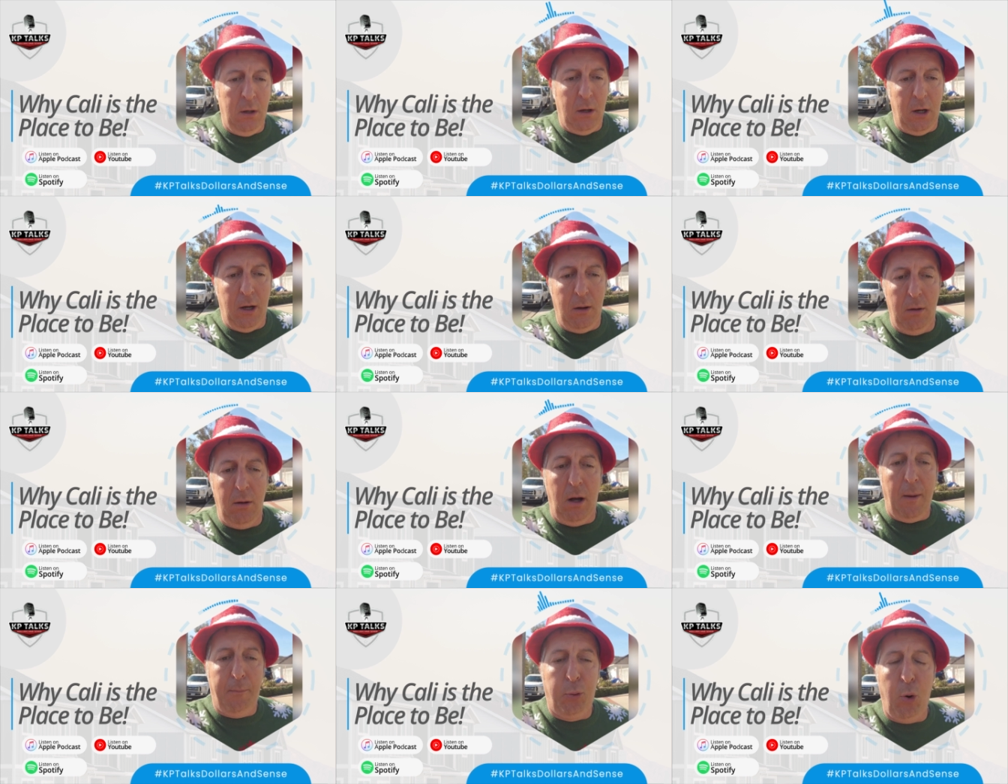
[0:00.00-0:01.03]
uh,
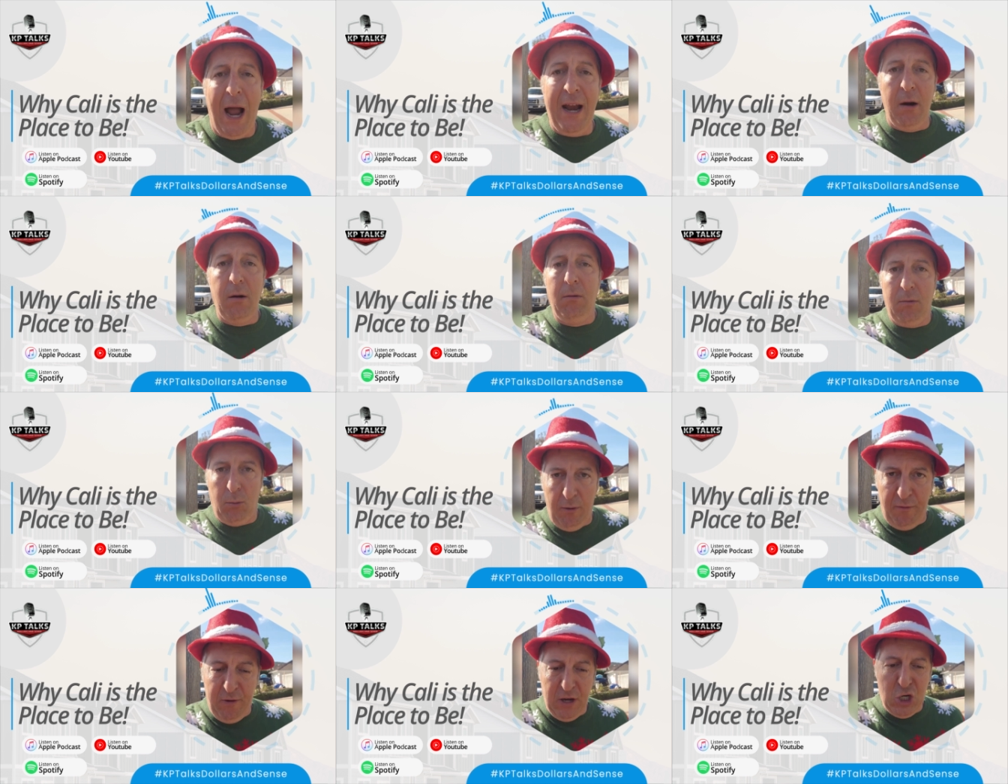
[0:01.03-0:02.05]
a prior
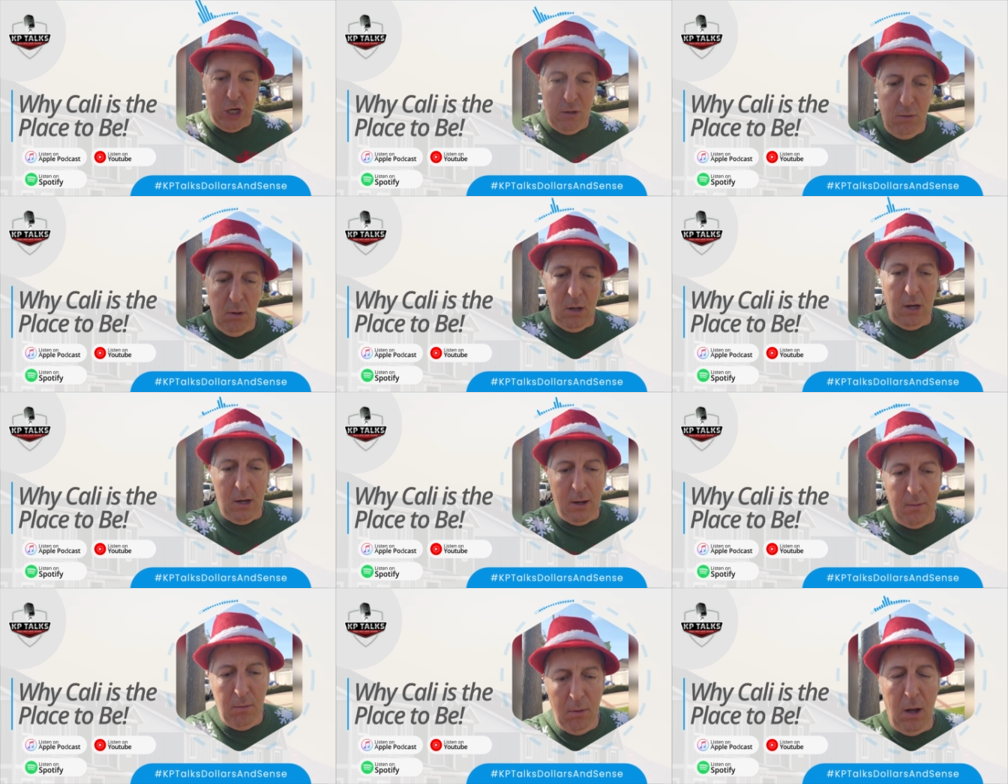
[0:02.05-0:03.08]
revision
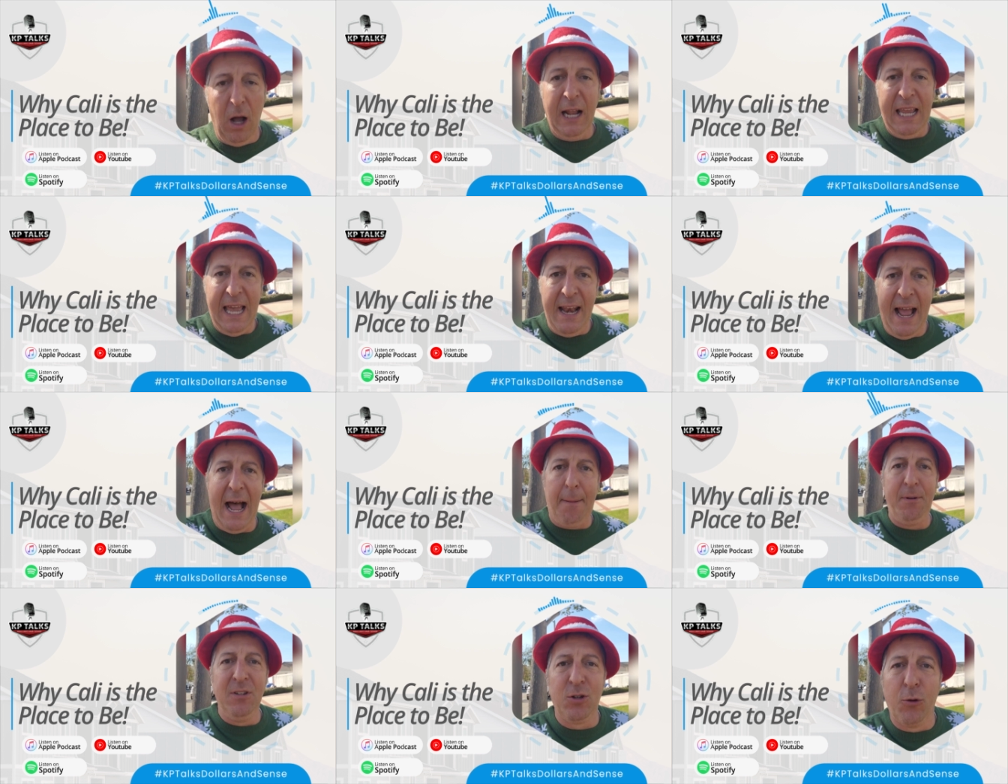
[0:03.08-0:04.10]
uh, again
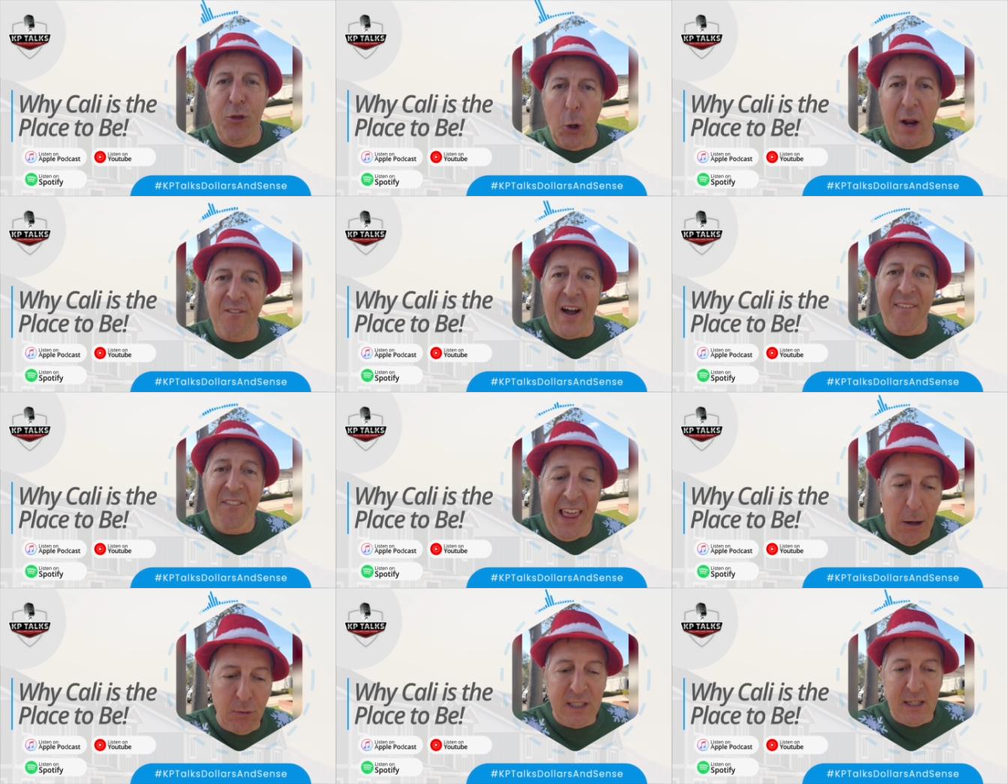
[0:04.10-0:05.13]
happened. So
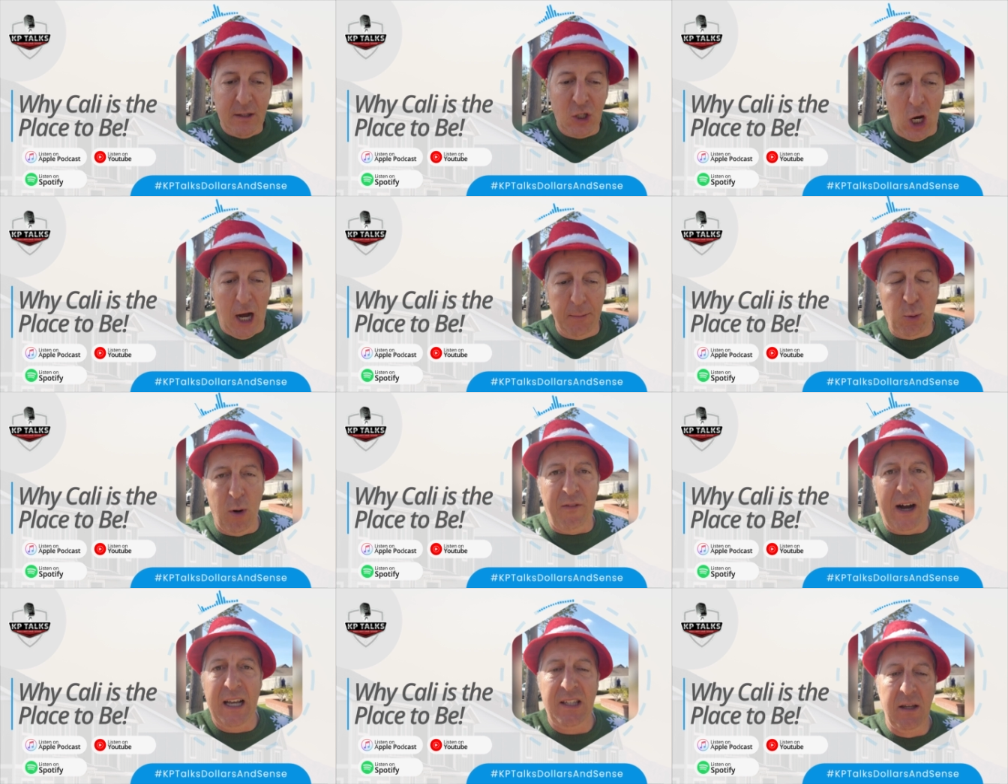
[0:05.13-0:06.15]
35,000 jobs
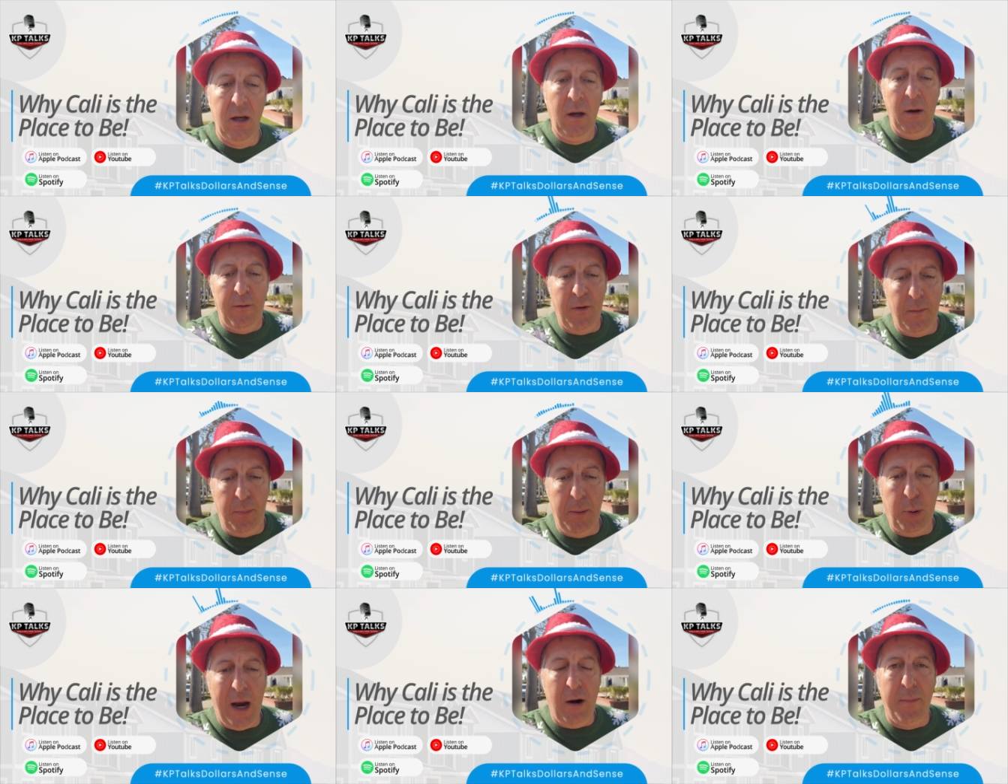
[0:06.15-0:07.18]
revised from the
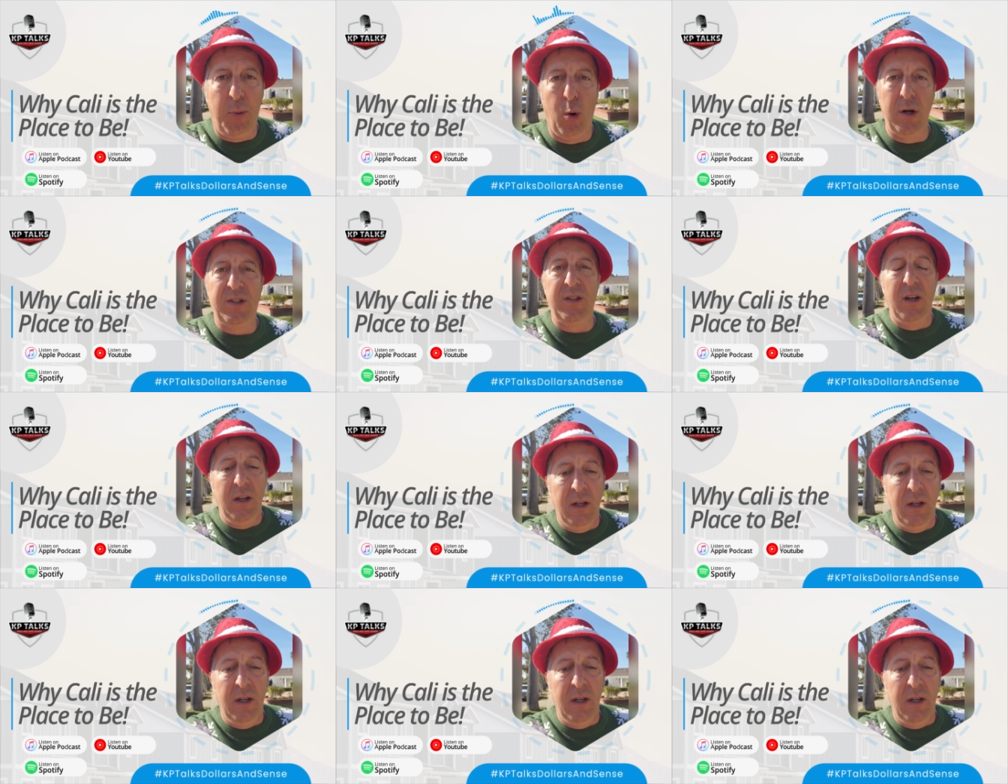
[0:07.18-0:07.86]
prior reports.